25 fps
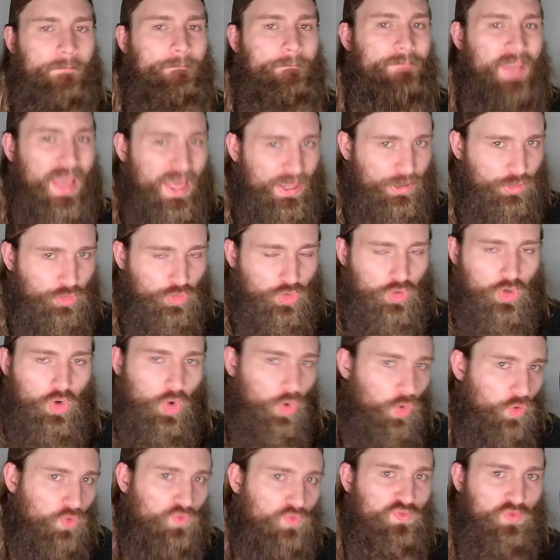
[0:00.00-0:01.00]
better
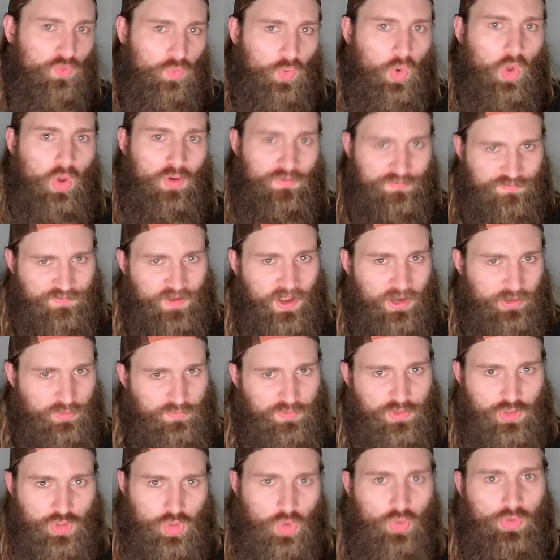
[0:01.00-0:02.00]
overall fighter
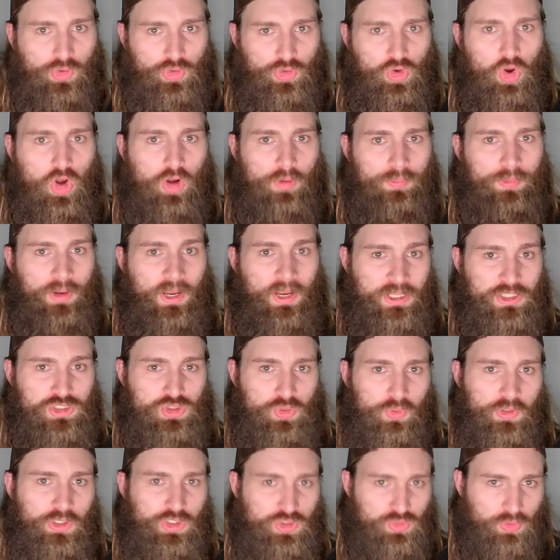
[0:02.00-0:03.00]
than Cody Garbrandt in
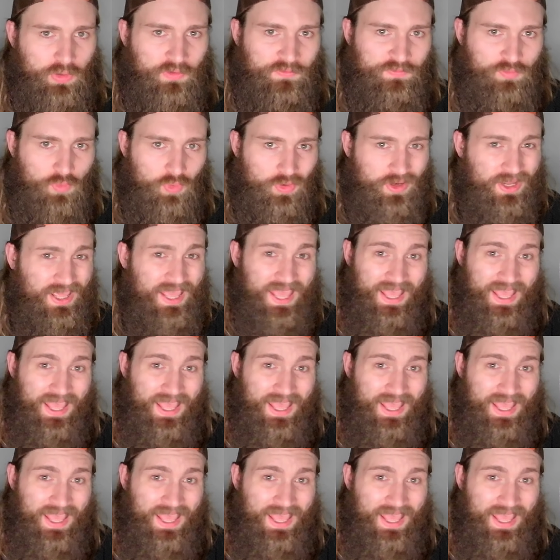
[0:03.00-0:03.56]
2024.